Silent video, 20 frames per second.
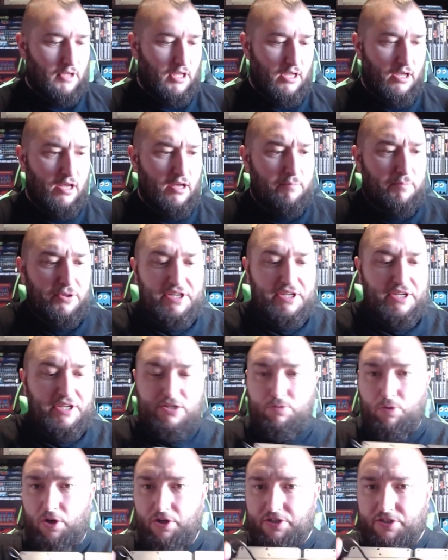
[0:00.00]
Uh, but
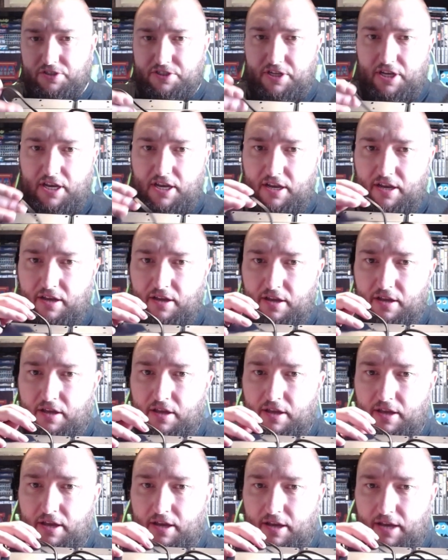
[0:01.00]
this one's, uh,
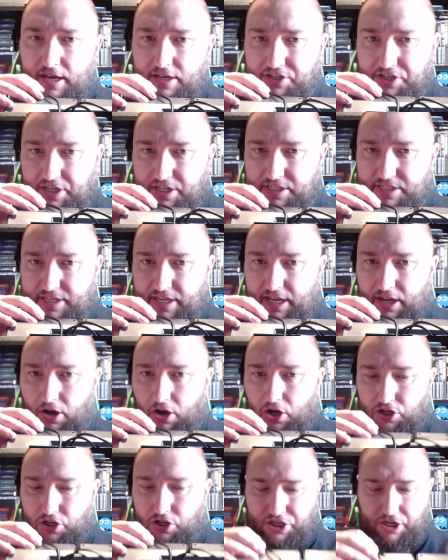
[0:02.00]
as you can see,
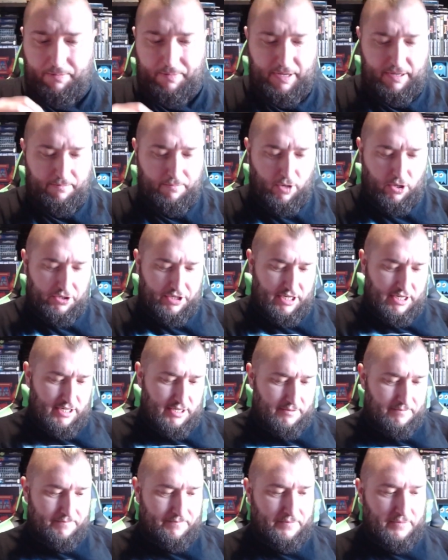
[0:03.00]
RGB modded.
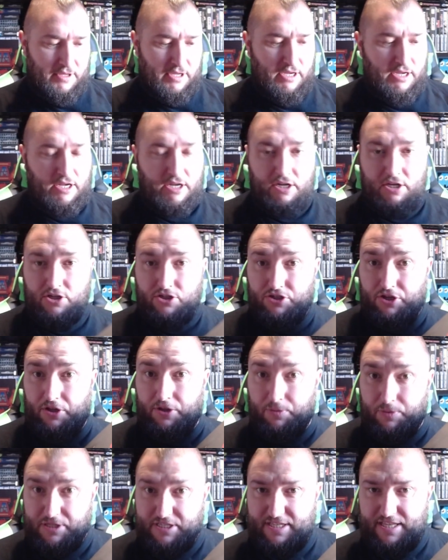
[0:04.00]
So
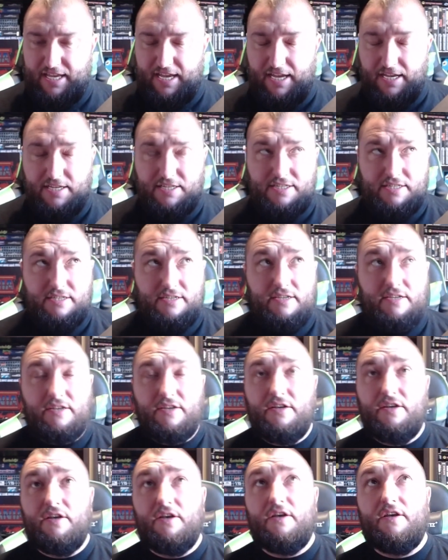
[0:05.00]
there was this.
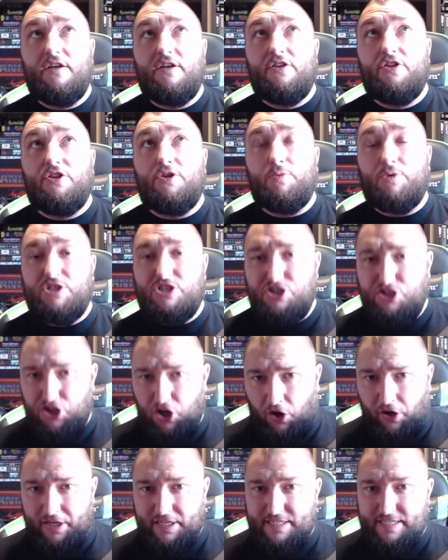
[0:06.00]
There was
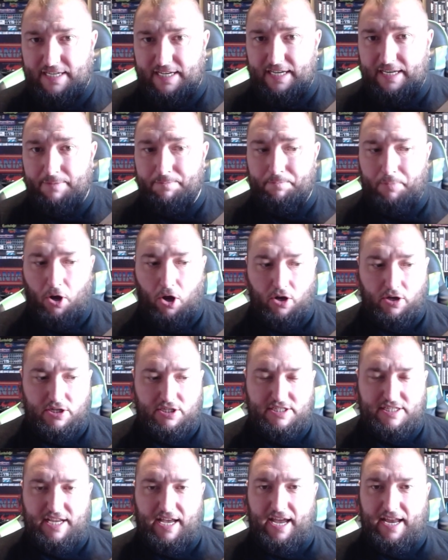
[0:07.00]
19
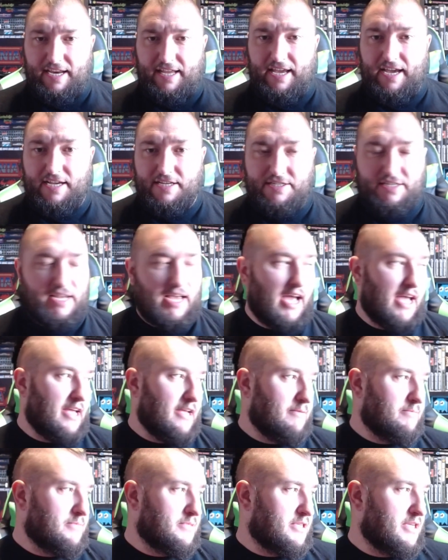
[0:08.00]
boxed NES
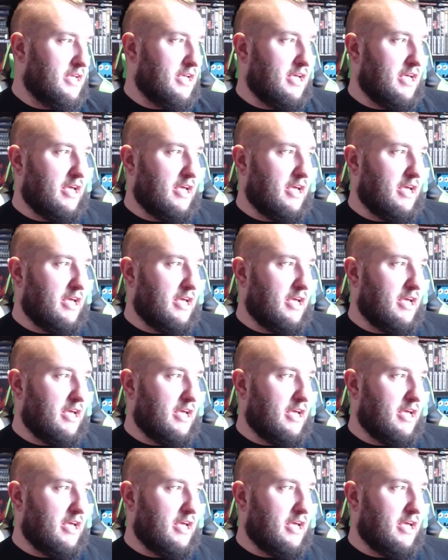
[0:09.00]
games.